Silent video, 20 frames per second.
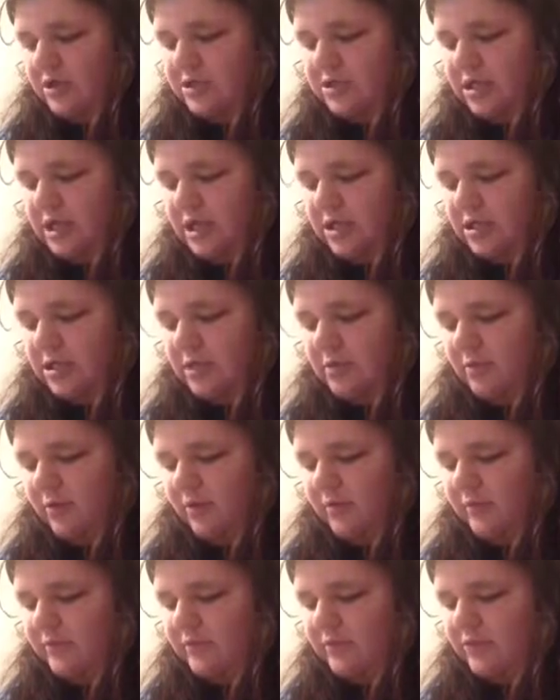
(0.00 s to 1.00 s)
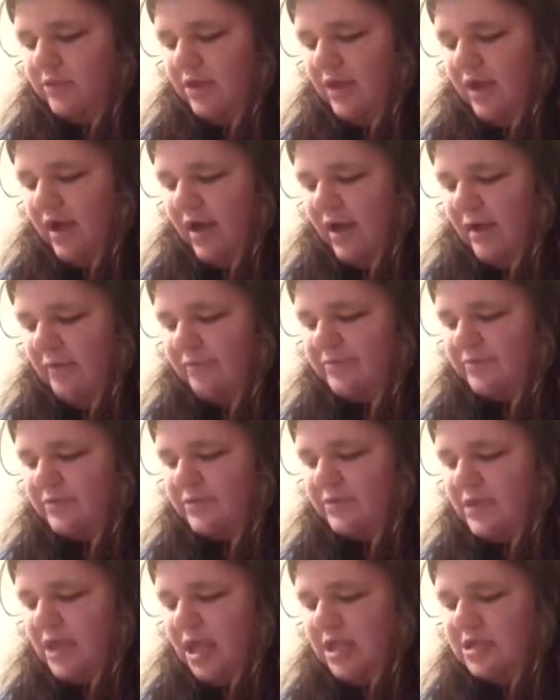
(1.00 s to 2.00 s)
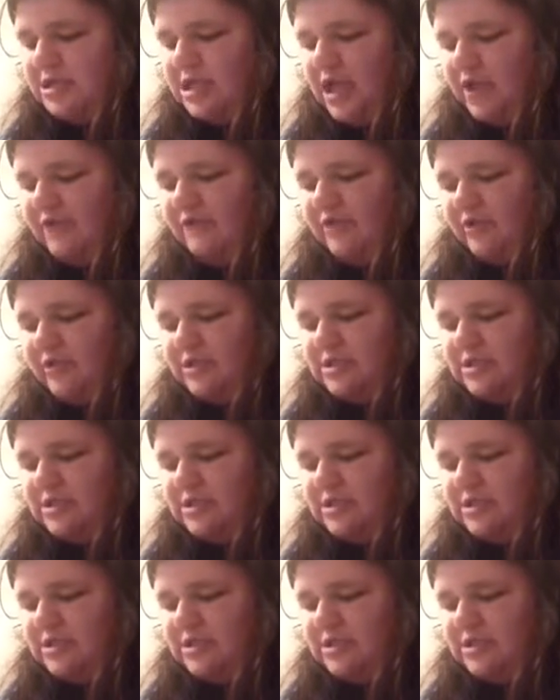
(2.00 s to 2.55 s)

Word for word: seeing them on the 30th